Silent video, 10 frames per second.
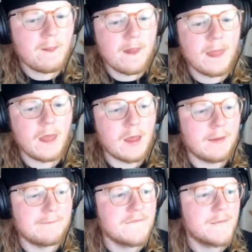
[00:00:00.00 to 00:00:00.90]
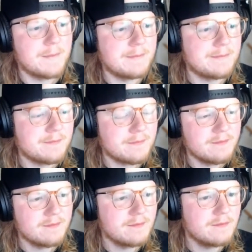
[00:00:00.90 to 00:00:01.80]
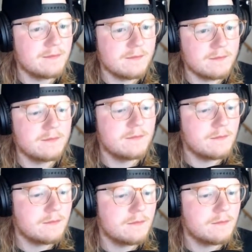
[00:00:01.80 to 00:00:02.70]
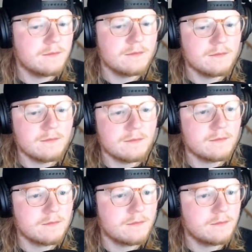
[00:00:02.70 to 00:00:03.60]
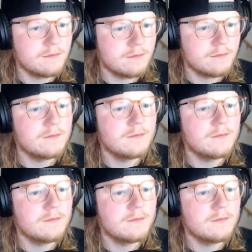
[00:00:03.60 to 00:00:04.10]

The person shown says nothing.